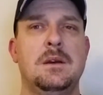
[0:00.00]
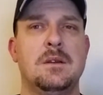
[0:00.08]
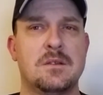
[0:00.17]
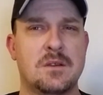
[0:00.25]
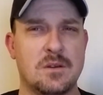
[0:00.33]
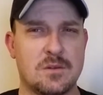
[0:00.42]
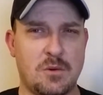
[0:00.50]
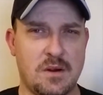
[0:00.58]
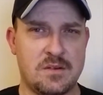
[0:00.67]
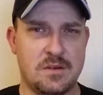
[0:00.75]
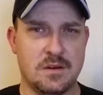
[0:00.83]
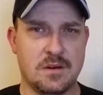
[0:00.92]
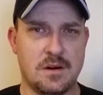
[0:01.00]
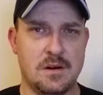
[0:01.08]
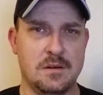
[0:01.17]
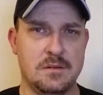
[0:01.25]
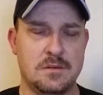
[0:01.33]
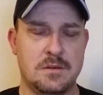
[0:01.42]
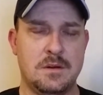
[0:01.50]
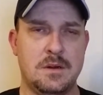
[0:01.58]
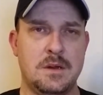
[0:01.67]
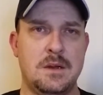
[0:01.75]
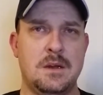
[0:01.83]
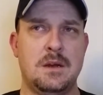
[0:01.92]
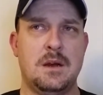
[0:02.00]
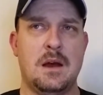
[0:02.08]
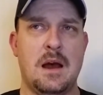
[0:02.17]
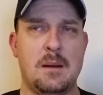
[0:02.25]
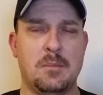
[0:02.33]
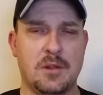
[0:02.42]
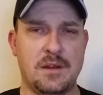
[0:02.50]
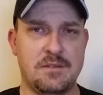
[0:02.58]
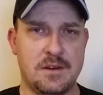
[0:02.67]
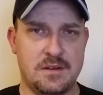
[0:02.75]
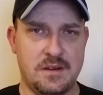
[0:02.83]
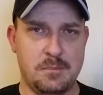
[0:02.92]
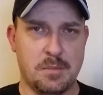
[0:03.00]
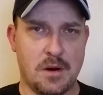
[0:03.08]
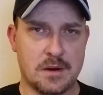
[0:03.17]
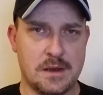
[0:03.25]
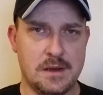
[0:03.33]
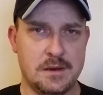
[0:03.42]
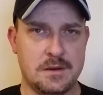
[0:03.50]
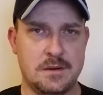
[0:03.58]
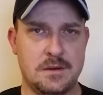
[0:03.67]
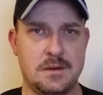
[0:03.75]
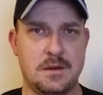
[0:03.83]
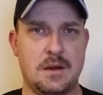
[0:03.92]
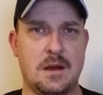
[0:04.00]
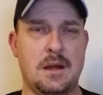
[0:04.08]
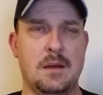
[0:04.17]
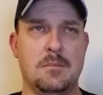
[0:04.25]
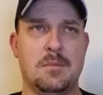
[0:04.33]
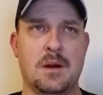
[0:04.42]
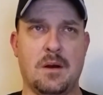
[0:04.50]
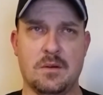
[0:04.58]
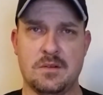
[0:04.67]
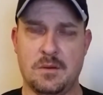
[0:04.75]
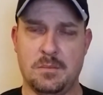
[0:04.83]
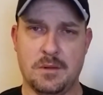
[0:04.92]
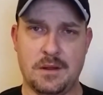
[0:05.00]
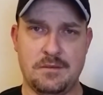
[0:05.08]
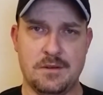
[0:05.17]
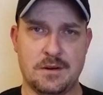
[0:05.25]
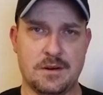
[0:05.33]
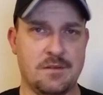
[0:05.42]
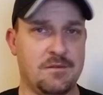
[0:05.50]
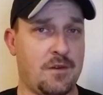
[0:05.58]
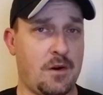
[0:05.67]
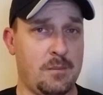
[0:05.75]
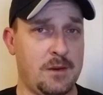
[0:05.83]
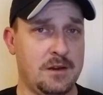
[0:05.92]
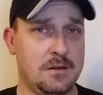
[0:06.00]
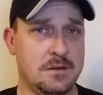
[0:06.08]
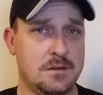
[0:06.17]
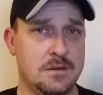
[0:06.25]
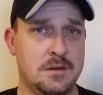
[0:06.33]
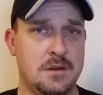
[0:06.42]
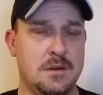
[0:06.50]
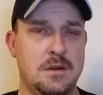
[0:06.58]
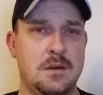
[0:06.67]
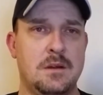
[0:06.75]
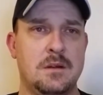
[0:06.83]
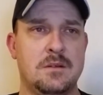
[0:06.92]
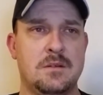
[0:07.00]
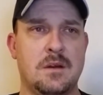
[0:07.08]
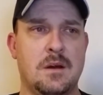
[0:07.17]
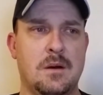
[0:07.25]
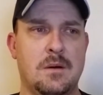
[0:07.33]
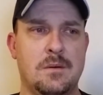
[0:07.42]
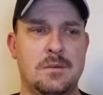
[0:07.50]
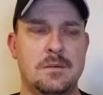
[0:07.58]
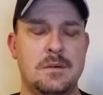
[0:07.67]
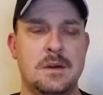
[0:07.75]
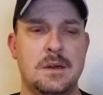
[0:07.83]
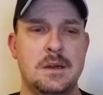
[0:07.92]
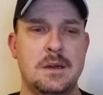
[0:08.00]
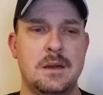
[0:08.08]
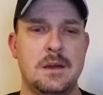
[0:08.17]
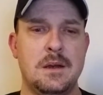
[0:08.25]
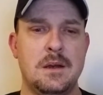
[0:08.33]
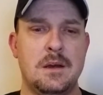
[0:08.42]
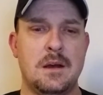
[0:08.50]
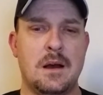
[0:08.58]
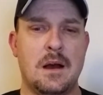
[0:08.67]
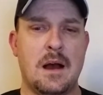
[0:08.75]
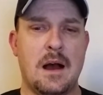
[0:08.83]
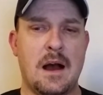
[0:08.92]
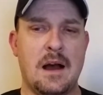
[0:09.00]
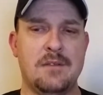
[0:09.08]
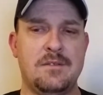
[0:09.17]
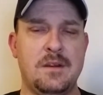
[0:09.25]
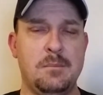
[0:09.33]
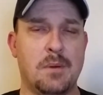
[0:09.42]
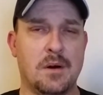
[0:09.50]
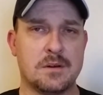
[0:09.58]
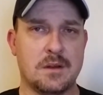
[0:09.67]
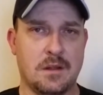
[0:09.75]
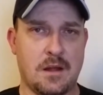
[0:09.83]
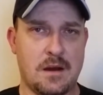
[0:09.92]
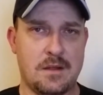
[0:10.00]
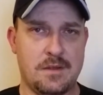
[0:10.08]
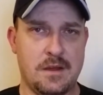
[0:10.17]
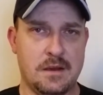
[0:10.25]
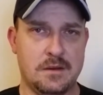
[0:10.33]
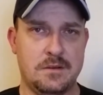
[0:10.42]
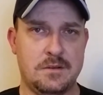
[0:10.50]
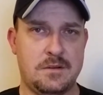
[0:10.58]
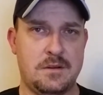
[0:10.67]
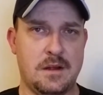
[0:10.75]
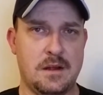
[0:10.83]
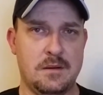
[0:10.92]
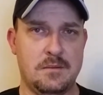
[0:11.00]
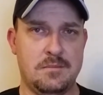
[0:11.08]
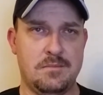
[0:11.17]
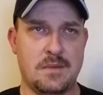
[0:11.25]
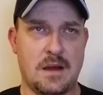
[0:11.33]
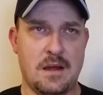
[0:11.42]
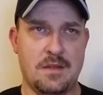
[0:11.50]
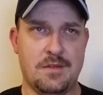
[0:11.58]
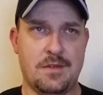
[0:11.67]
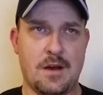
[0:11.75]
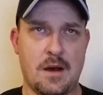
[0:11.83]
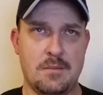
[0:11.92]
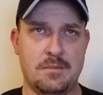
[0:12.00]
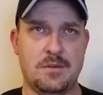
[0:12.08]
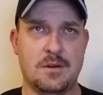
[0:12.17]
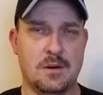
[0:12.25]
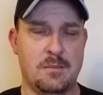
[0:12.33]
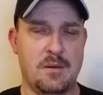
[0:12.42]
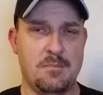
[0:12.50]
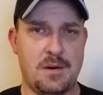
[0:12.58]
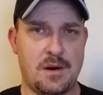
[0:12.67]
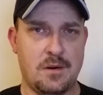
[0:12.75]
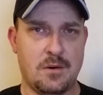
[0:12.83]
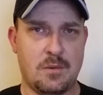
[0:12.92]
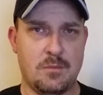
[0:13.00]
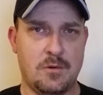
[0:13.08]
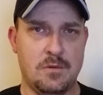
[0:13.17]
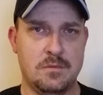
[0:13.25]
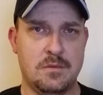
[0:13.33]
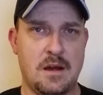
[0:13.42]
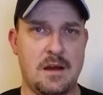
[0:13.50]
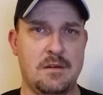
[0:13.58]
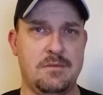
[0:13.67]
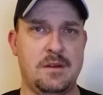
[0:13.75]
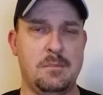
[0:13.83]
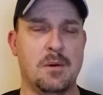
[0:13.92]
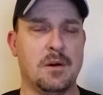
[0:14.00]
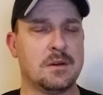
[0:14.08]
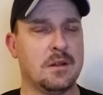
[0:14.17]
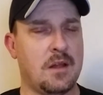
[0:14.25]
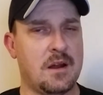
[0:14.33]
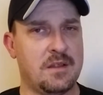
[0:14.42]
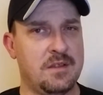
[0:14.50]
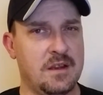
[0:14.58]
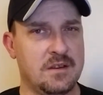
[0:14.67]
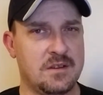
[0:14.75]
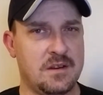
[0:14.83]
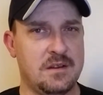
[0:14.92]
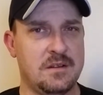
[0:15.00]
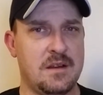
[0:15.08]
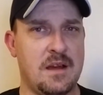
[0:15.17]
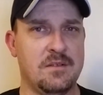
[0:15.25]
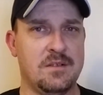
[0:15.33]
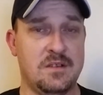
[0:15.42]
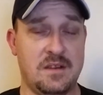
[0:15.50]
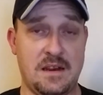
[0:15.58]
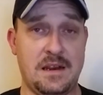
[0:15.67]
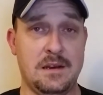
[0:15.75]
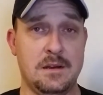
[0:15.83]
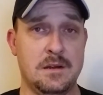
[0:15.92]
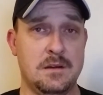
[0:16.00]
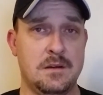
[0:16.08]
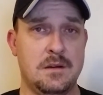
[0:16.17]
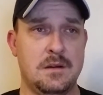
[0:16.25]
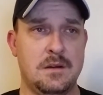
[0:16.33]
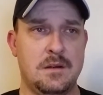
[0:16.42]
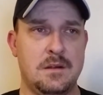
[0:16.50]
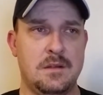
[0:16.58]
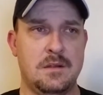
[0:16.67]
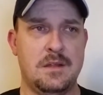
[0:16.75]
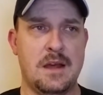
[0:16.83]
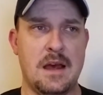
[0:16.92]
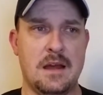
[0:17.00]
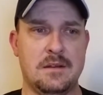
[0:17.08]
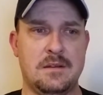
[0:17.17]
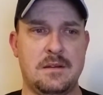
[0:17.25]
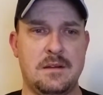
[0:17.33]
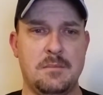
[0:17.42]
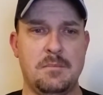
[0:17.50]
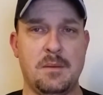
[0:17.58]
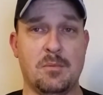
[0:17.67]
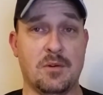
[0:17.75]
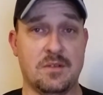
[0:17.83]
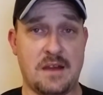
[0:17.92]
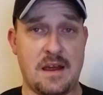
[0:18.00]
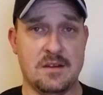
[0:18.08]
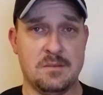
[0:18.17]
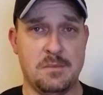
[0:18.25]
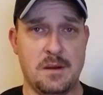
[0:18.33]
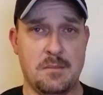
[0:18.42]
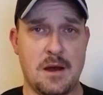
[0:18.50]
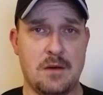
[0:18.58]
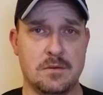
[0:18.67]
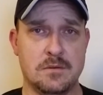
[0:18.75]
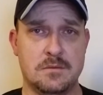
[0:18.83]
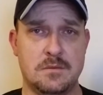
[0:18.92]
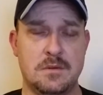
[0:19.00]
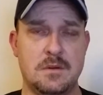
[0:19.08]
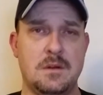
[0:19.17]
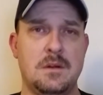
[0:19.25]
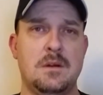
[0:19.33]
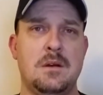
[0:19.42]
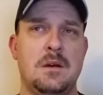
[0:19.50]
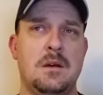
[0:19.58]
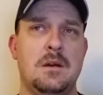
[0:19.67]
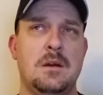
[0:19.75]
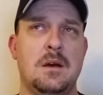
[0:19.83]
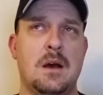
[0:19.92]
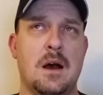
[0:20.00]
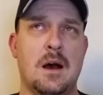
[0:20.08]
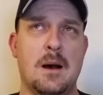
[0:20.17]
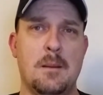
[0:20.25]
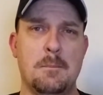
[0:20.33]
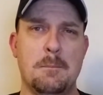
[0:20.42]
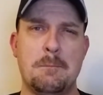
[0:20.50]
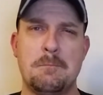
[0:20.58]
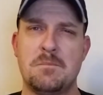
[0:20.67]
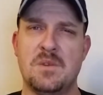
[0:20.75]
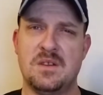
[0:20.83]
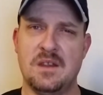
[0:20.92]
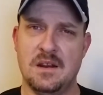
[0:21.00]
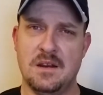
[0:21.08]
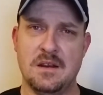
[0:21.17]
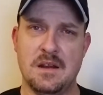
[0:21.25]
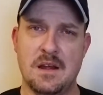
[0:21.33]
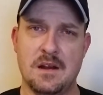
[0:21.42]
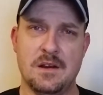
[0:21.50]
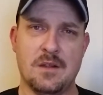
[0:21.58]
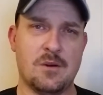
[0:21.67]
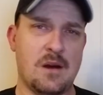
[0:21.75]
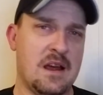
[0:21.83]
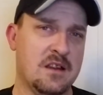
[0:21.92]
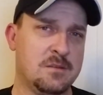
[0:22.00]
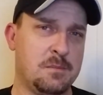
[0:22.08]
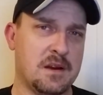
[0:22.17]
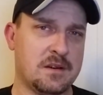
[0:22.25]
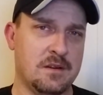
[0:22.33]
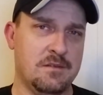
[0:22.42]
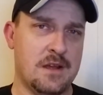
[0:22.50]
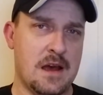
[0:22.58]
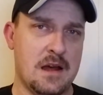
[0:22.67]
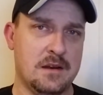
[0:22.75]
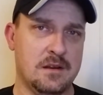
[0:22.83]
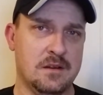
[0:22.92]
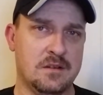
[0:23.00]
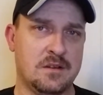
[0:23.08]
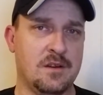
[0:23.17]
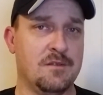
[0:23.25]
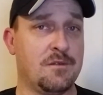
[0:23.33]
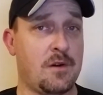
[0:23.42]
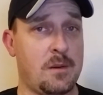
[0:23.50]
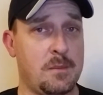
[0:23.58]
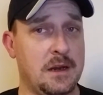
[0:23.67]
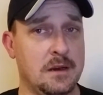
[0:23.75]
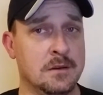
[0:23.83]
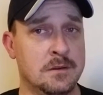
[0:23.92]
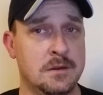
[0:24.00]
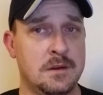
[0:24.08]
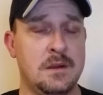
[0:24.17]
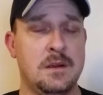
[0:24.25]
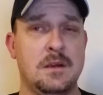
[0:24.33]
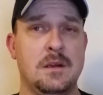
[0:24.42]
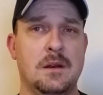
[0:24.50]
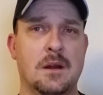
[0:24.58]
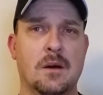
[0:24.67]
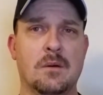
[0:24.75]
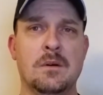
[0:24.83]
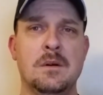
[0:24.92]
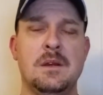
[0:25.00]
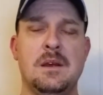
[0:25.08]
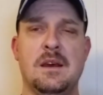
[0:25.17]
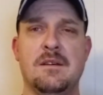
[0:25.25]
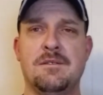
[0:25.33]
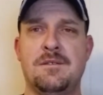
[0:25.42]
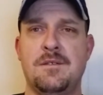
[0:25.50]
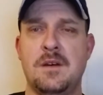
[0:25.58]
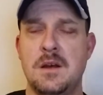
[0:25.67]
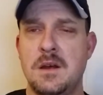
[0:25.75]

It's a good question, Kurt. I believe in debunking, but I also believe in confirming. So, I've debunked a lot of things that I thought could have been paranormal. I've debunked a lot of things that I've seen that people always ask me about. Um, but then another aspect of that is confirming. You know, if